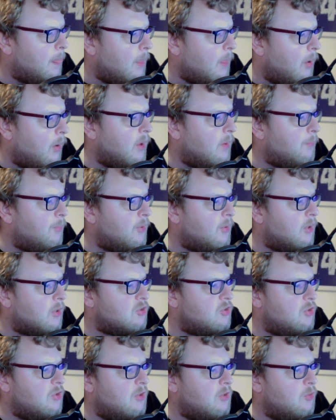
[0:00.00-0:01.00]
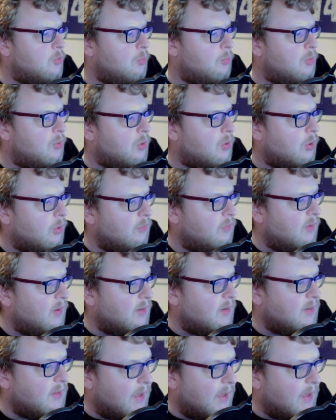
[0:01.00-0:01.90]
Higher production than normal content.